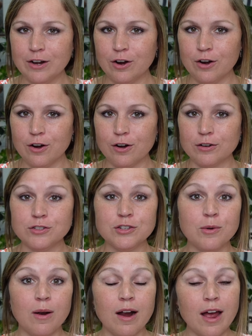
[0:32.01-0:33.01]
her
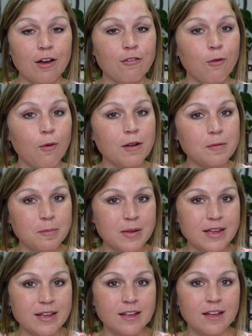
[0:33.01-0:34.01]
to our
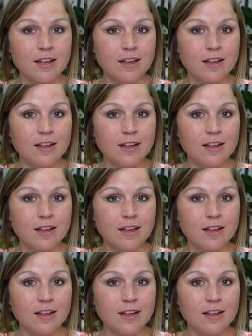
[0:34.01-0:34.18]
F1B